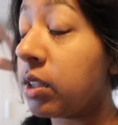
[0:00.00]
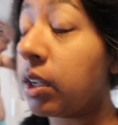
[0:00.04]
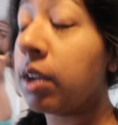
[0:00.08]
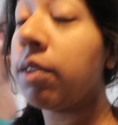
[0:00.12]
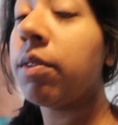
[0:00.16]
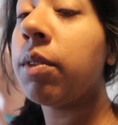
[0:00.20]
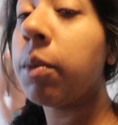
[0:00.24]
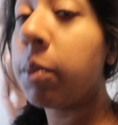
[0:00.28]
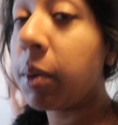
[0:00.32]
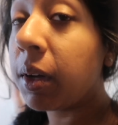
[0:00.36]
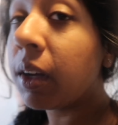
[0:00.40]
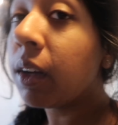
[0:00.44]

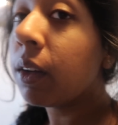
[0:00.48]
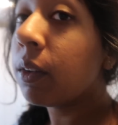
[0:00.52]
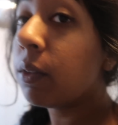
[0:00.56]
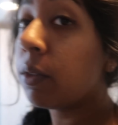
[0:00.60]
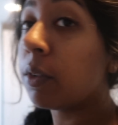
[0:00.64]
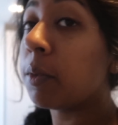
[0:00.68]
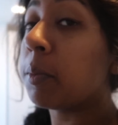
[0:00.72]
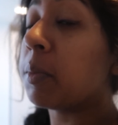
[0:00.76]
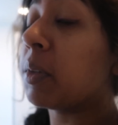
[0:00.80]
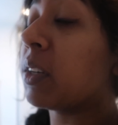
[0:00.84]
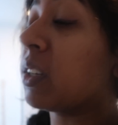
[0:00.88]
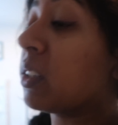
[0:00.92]
Save the world
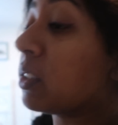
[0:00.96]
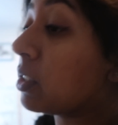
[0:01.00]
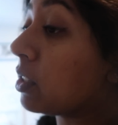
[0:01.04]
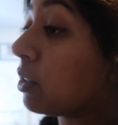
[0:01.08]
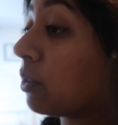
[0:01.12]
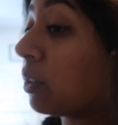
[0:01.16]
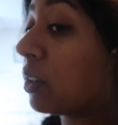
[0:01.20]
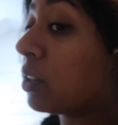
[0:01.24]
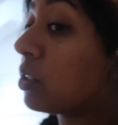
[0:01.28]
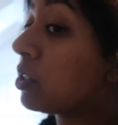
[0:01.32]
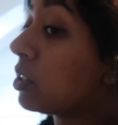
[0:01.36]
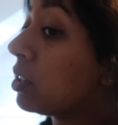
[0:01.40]
from Nazi
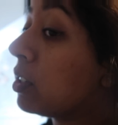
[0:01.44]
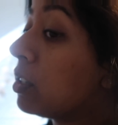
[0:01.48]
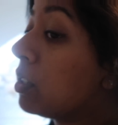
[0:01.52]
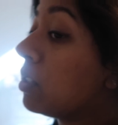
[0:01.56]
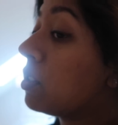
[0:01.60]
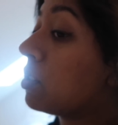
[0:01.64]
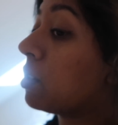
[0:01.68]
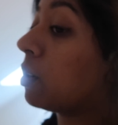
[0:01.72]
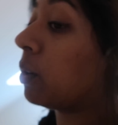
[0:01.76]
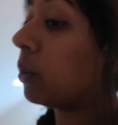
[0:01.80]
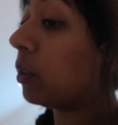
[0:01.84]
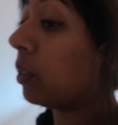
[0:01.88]

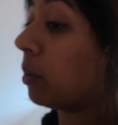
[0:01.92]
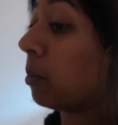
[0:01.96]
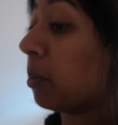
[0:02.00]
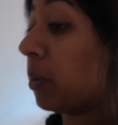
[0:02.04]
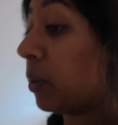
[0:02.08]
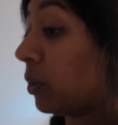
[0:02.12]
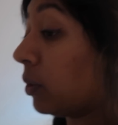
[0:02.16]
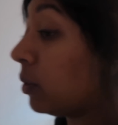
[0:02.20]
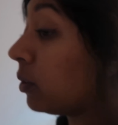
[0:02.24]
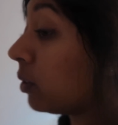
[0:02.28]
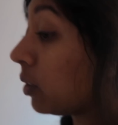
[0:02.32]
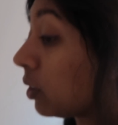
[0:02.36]
Russians on the
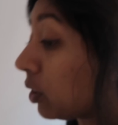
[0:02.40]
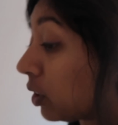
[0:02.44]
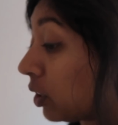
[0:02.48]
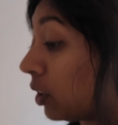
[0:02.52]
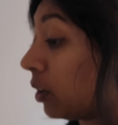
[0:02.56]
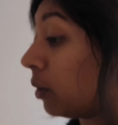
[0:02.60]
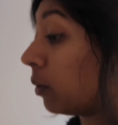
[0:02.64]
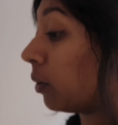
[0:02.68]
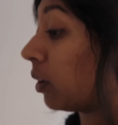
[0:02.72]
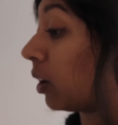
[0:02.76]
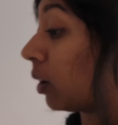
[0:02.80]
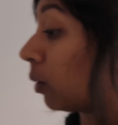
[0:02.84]
moon,
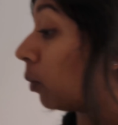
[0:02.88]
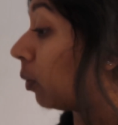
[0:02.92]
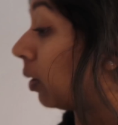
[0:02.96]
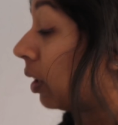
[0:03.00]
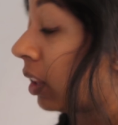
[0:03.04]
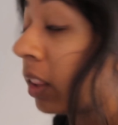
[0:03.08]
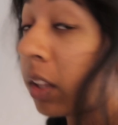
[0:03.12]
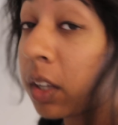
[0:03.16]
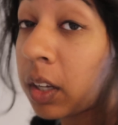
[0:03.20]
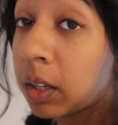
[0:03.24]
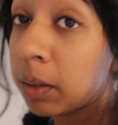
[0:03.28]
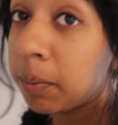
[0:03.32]
you are
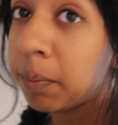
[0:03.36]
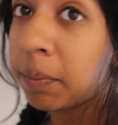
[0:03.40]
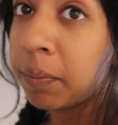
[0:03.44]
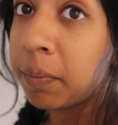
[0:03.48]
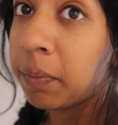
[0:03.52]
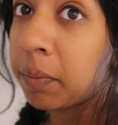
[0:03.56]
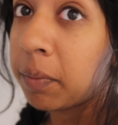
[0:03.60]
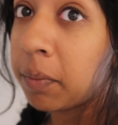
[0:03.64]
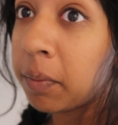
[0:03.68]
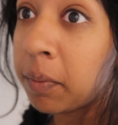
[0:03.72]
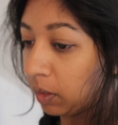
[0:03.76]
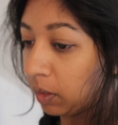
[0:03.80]
welcome.